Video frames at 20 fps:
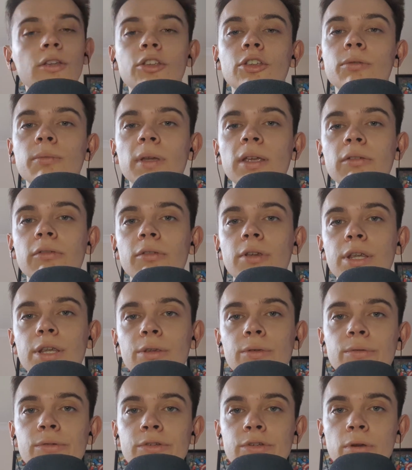you may
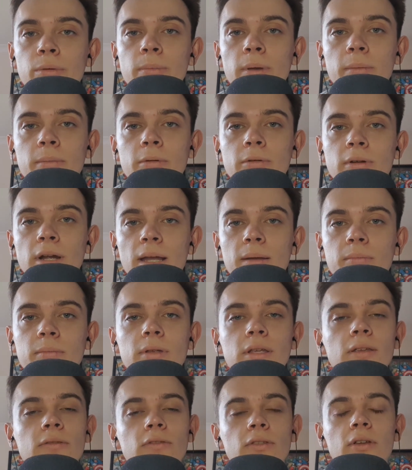reuse your bubble wrap
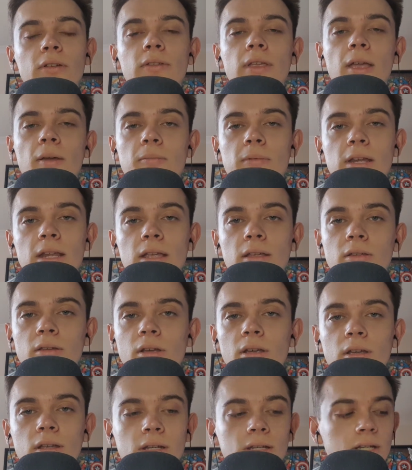if you have kept it in
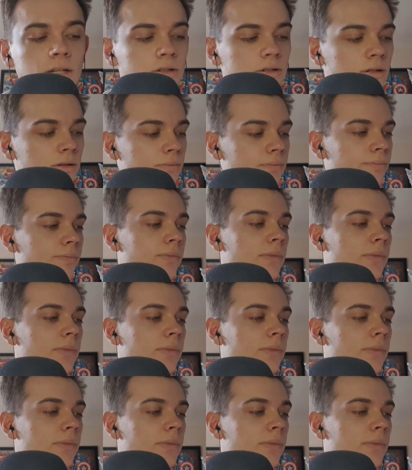good condition.